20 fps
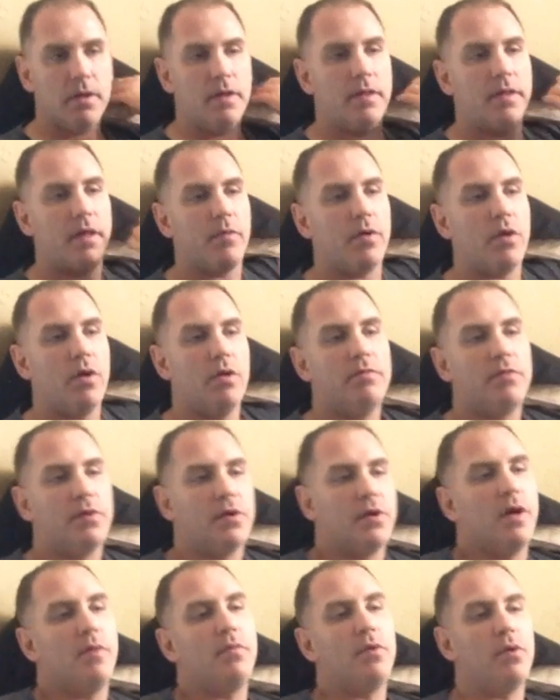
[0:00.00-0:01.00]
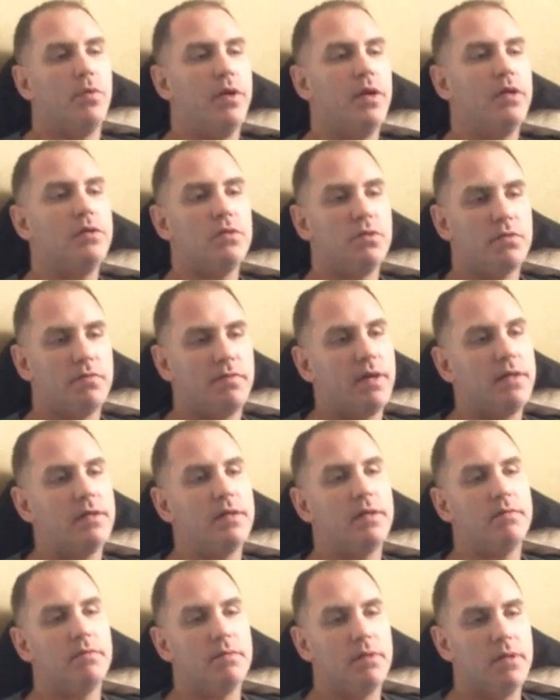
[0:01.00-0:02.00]
That went on for a couple of weeks until
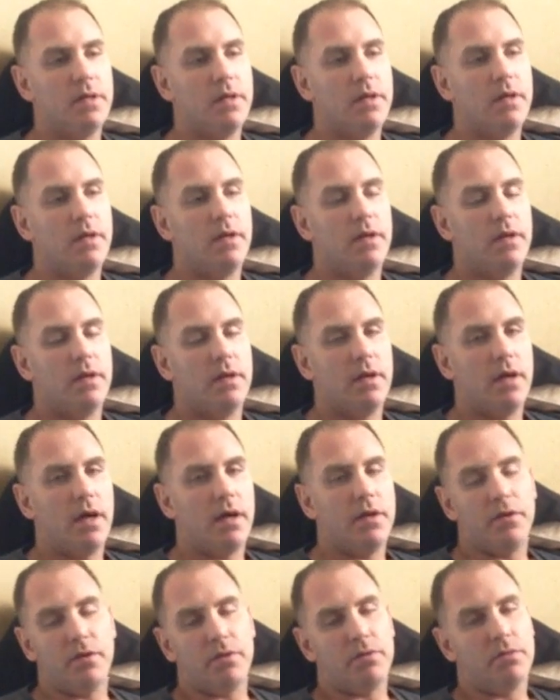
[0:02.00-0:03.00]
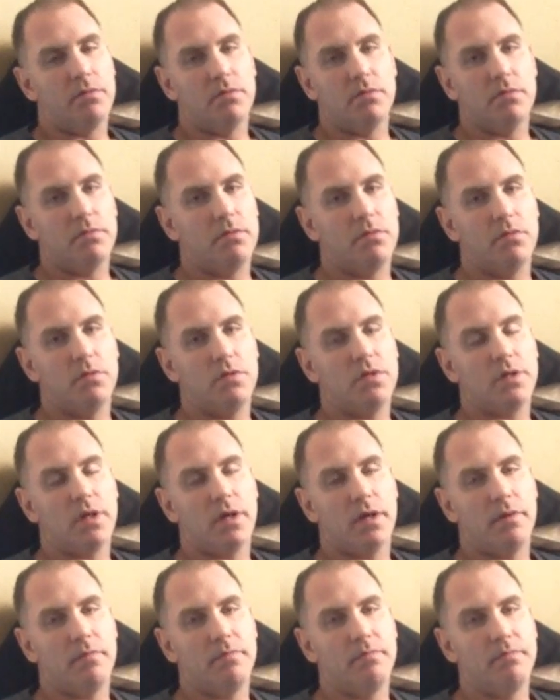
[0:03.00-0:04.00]
finally I knew it was
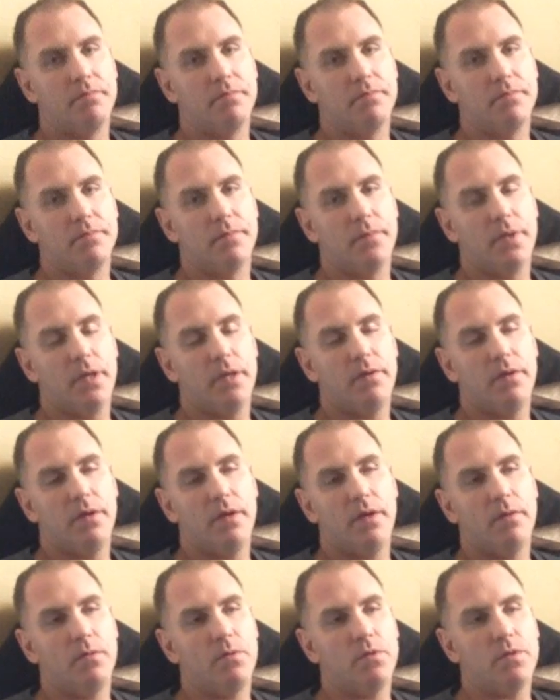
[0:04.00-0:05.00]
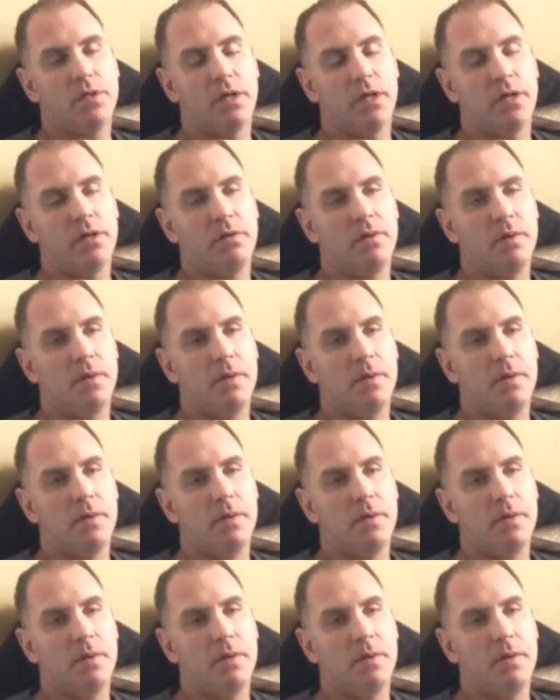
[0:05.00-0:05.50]
time. He was done.